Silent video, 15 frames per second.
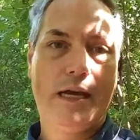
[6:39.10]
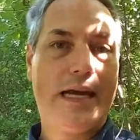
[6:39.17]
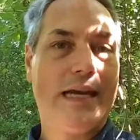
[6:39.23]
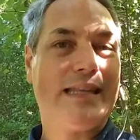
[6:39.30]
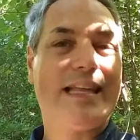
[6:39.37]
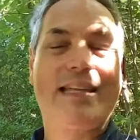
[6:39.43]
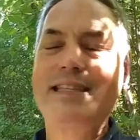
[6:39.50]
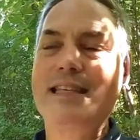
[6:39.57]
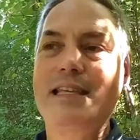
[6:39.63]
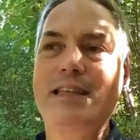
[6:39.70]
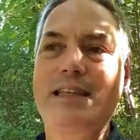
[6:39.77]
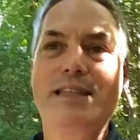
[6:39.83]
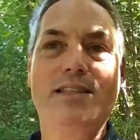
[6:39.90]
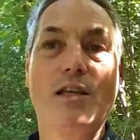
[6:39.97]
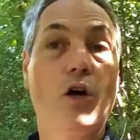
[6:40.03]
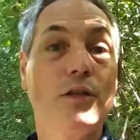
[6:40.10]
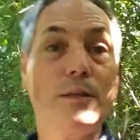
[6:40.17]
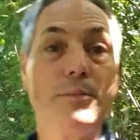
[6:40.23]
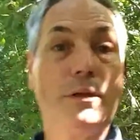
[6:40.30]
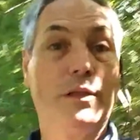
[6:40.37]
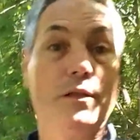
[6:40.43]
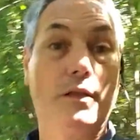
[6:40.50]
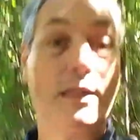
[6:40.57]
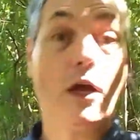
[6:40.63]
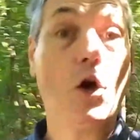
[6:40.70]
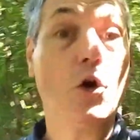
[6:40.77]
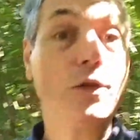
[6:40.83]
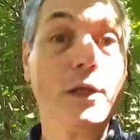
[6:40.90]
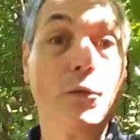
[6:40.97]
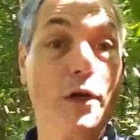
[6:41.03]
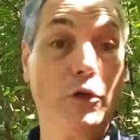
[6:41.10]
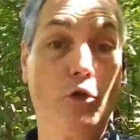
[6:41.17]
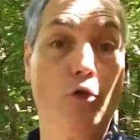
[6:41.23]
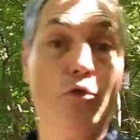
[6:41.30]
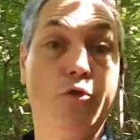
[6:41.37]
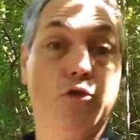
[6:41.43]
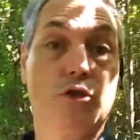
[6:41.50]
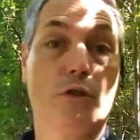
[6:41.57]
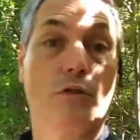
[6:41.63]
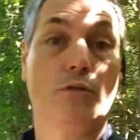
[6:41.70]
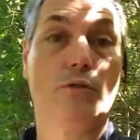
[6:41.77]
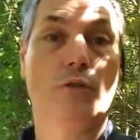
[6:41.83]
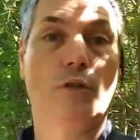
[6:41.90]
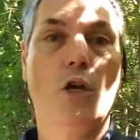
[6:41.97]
And that's the only way to do so.